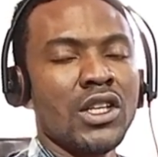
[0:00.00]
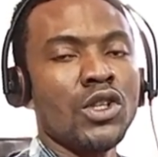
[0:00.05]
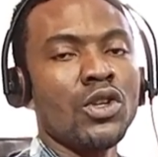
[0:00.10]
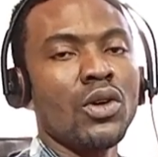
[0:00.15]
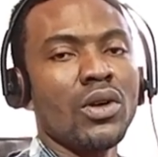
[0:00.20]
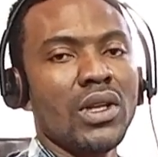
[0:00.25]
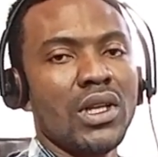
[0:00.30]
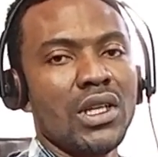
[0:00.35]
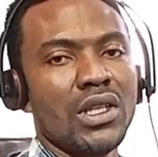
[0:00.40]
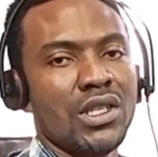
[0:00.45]

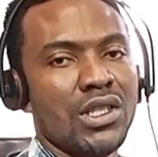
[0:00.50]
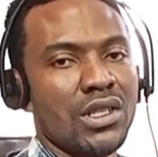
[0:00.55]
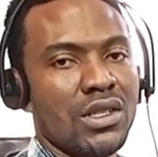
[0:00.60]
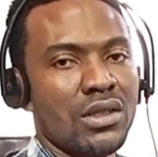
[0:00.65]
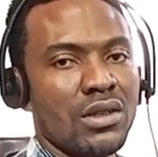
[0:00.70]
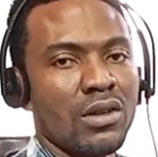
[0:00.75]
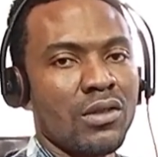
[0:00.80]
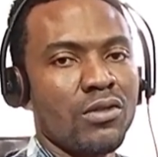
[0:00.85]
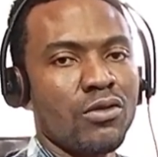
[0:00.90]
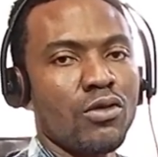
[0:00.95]

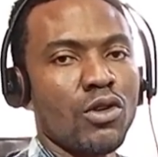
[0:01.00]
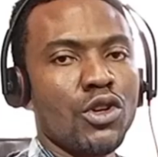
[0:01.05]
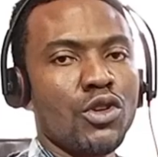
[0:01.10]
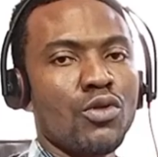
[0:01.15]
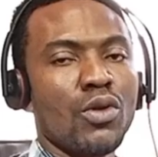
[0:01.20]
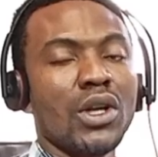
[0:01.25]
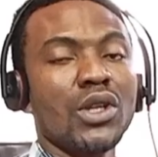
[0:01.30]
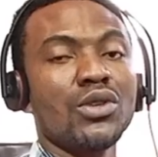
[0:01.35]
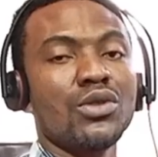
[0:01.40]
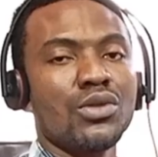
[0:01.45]
knowledge of what
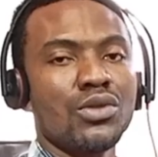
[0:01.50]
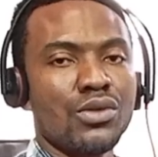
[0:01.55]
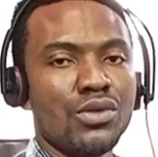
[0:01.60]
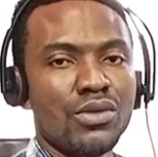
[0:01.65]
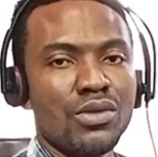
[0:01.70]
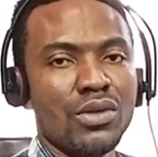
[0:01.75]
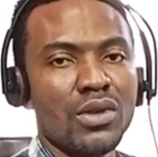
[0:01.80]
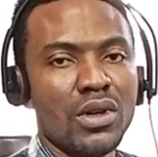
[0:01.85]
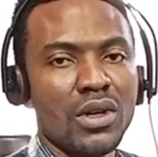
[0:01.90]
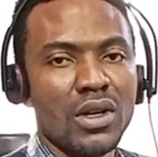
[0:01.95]
you want to
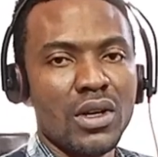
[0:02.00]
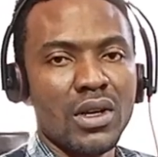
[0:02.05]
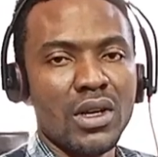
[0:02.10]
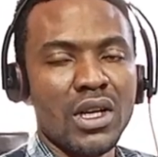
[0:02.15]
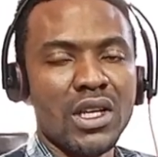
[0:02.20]
do.